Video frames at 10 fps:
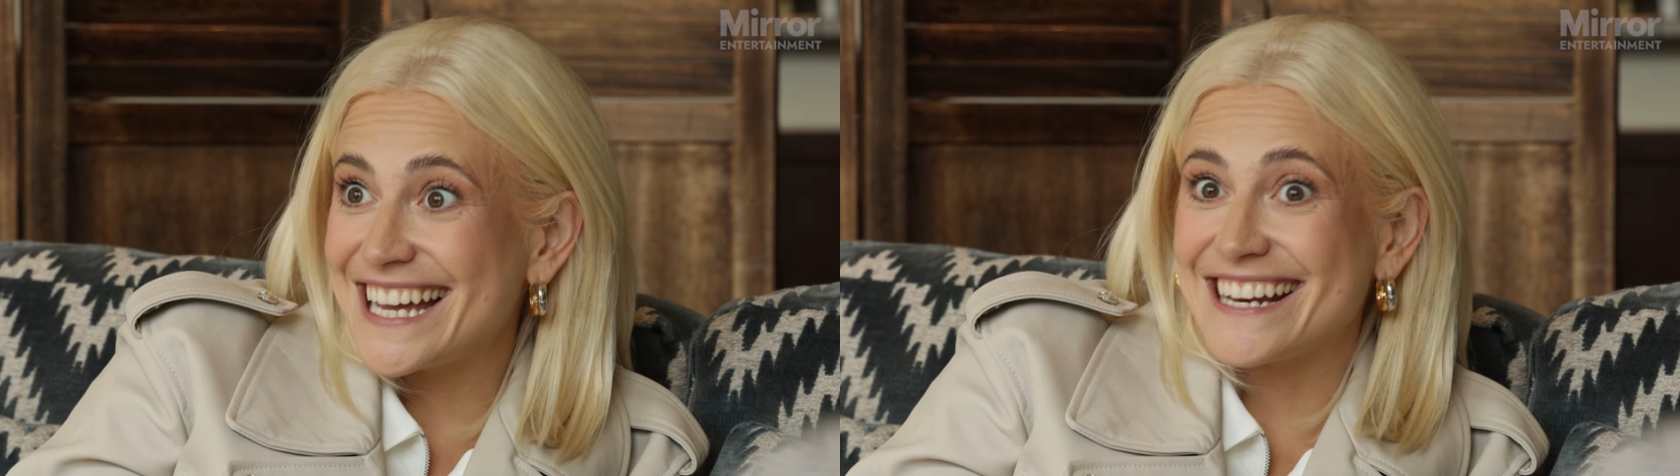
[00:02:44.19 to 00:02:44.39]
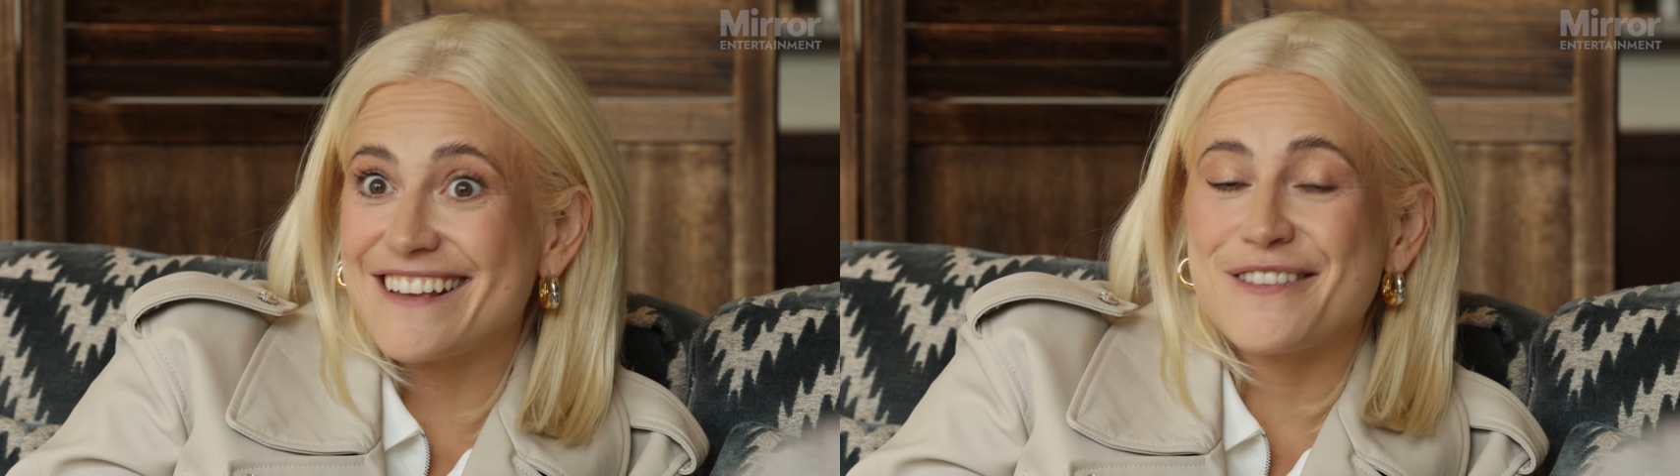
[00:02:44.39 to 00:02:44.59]

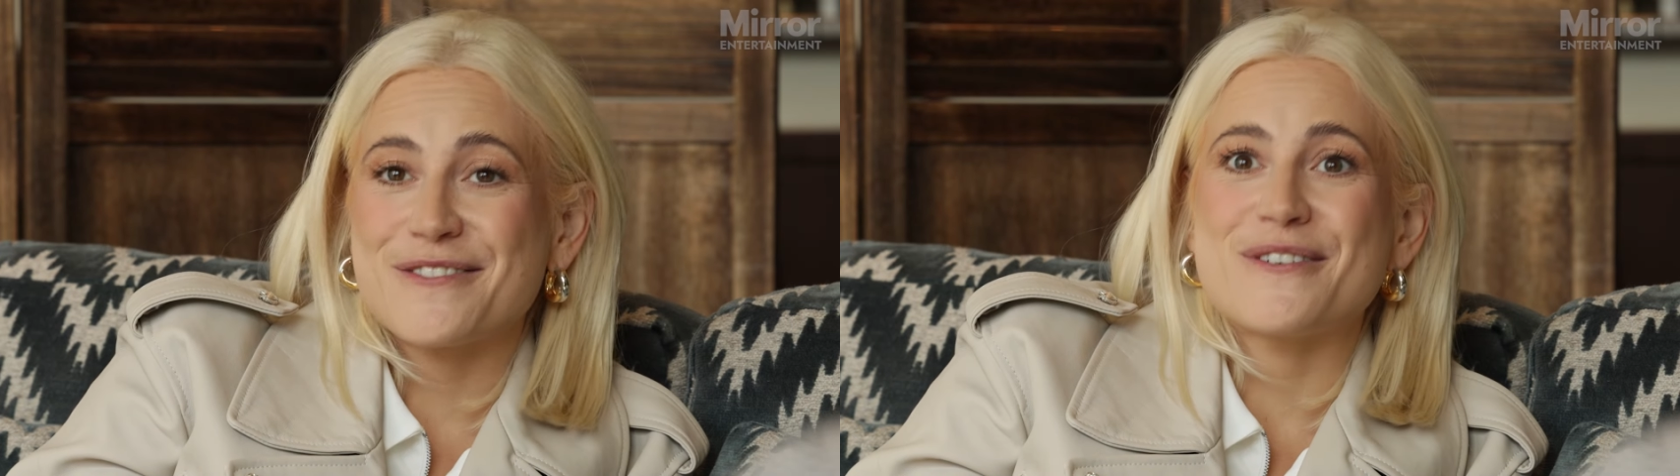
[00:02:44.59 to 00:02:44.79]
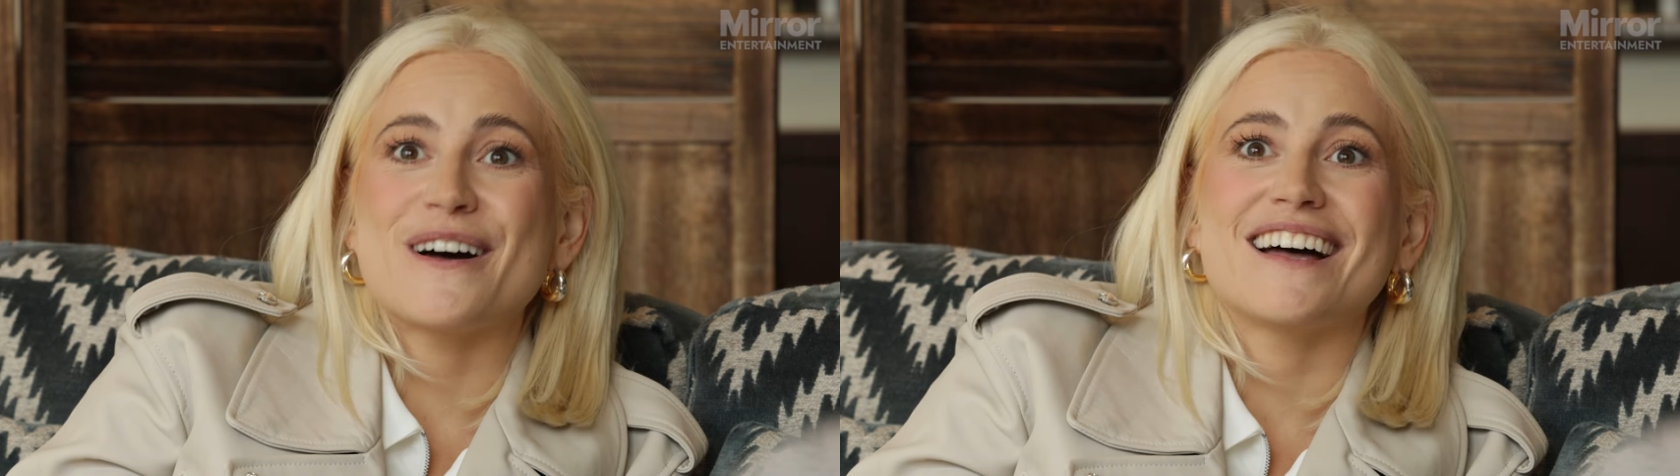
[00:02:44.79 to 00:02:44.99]
and I
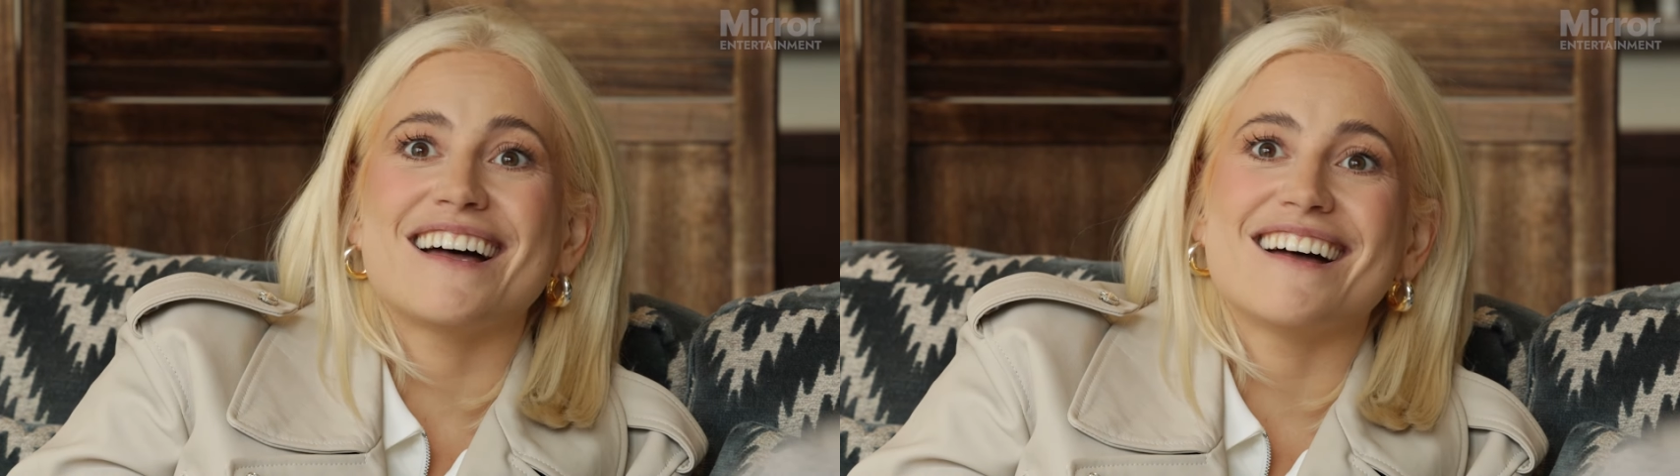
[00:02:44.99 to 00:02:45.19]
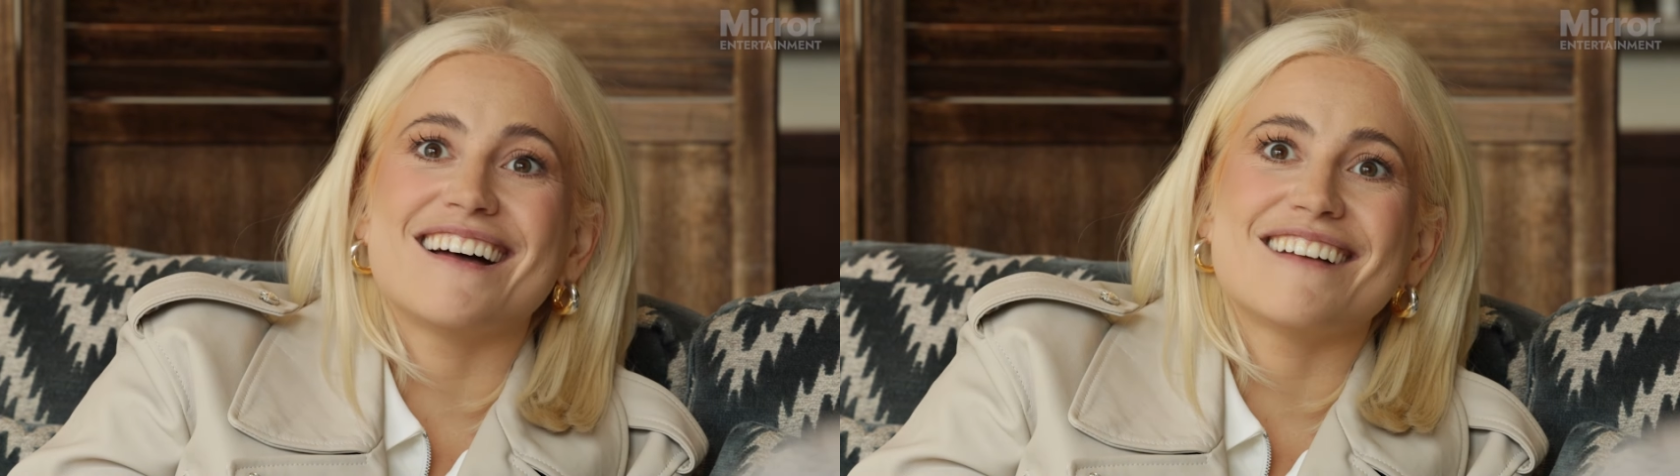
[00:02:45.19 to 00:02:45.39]
saw
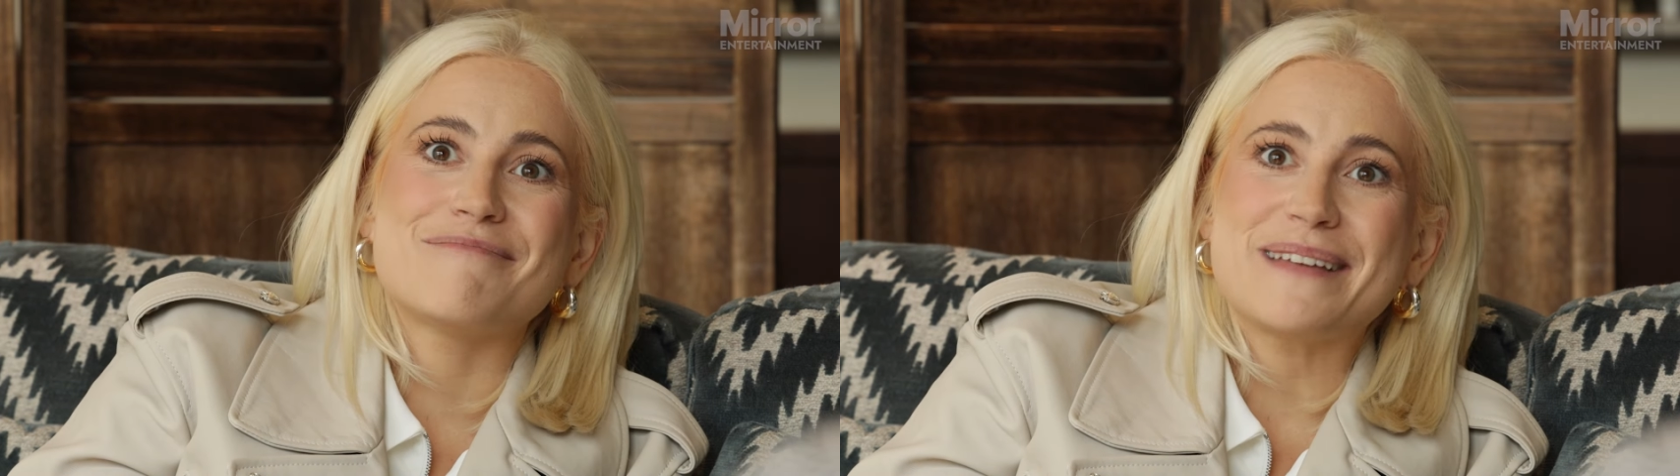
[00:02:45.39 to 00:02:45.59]
her